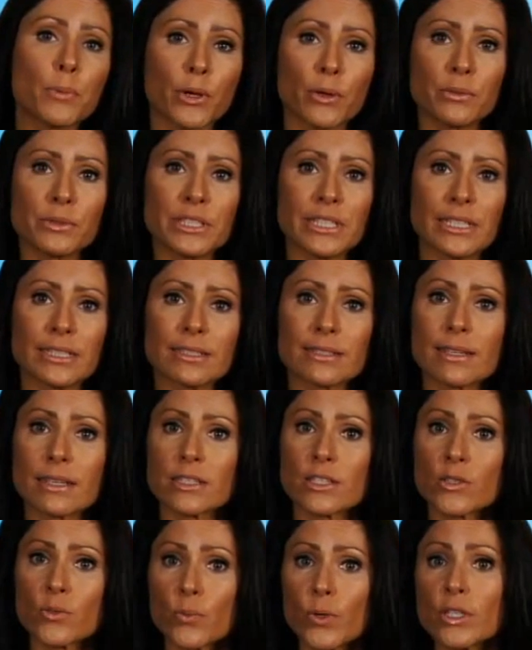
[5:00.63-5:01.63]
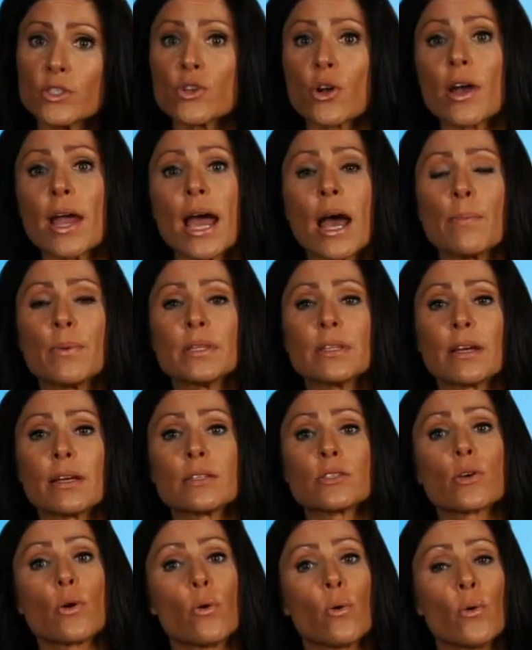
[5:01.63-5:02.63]
proteins that switch our
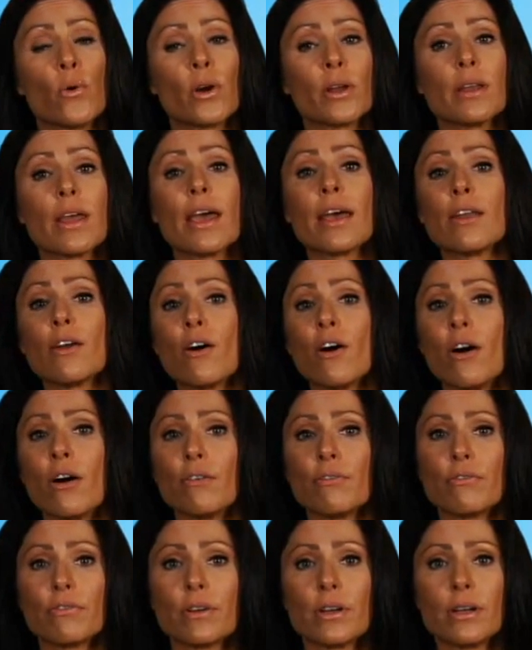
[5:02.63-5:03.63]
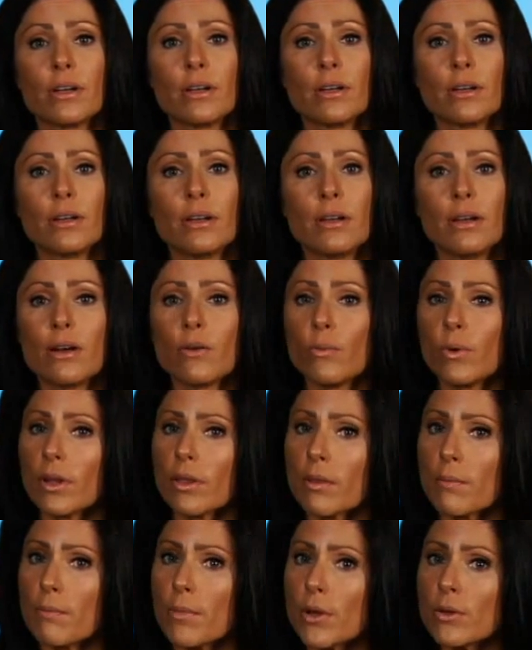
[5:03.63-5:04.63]
appetites on and off. One
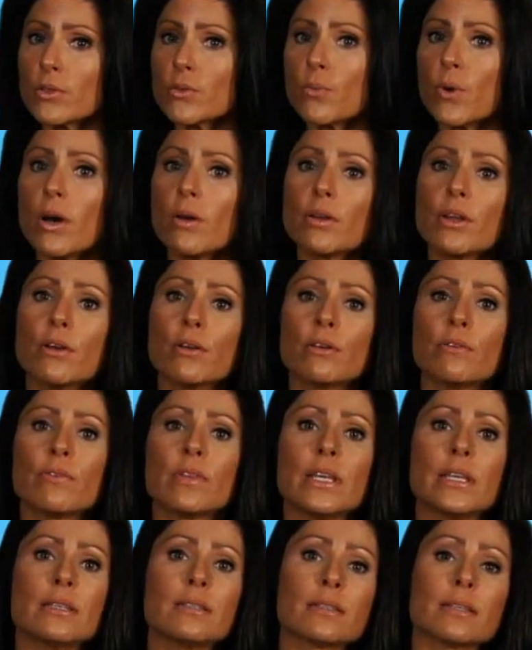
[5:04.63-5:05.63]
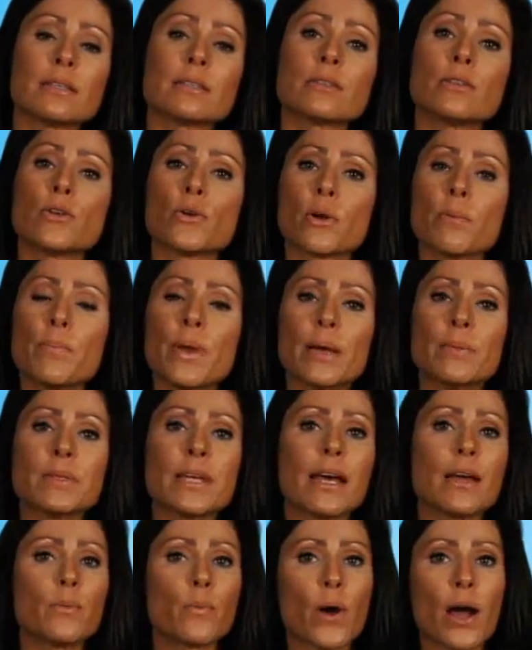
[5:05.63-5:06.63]
of the most well-known of these is
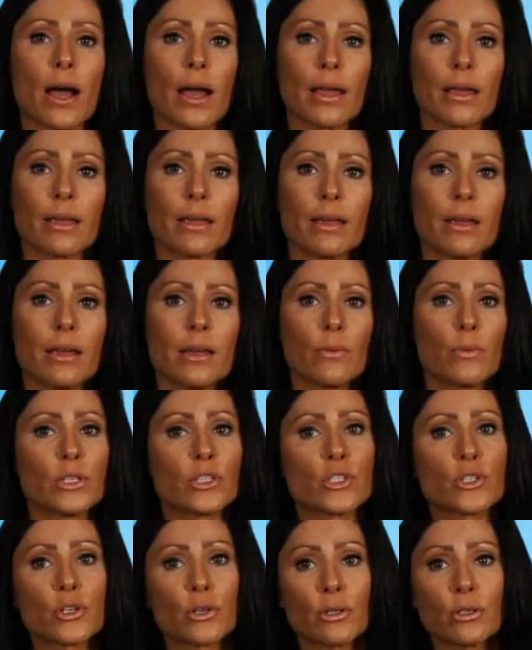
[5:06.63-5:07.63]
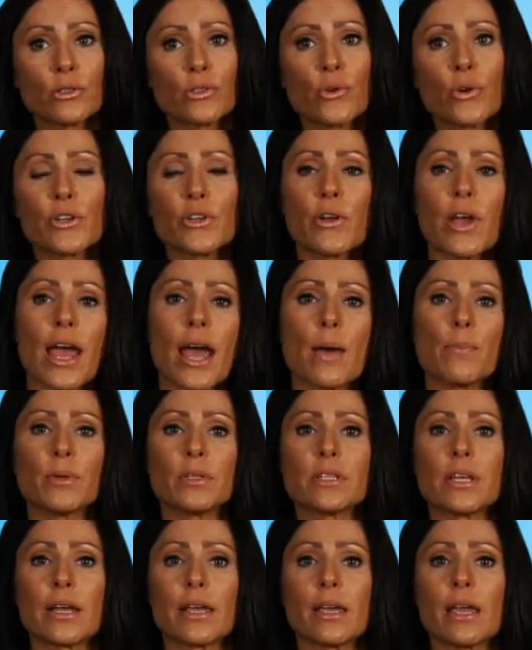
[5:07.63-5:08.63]
neuropeptide Y, which turns on your
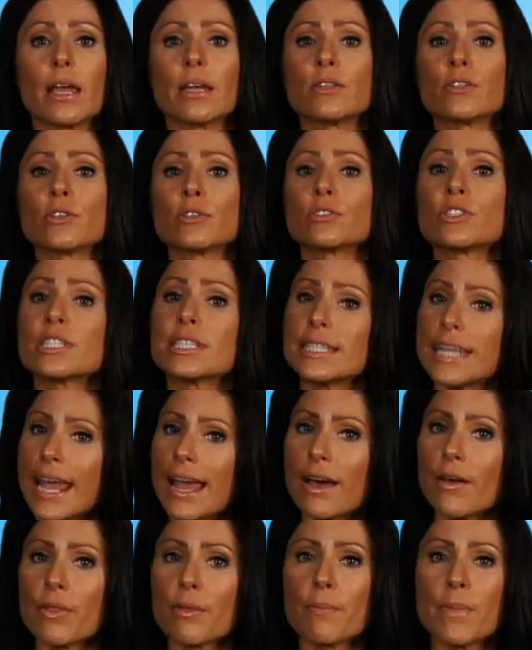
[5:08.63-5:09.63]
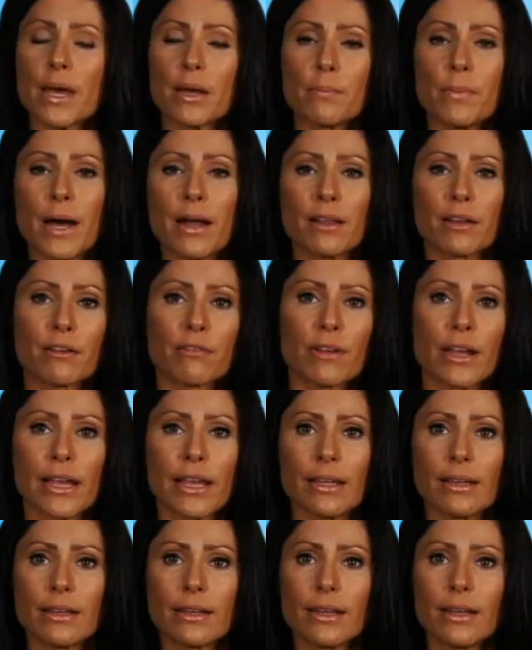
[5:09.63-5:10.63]
appetite and turns down the metabolic
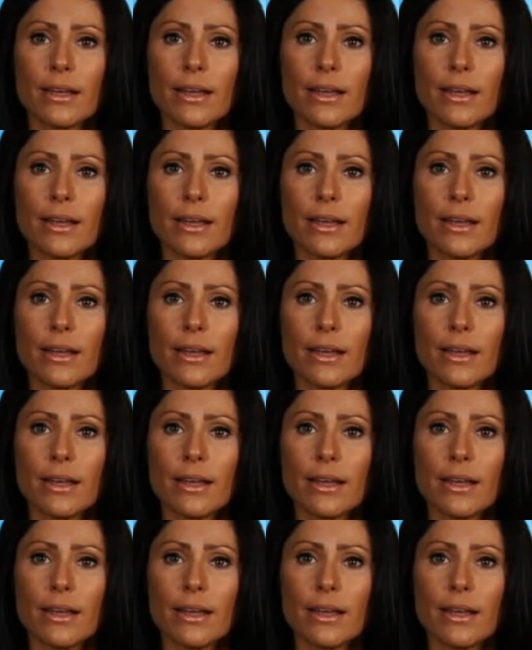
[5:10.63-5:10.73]
rate.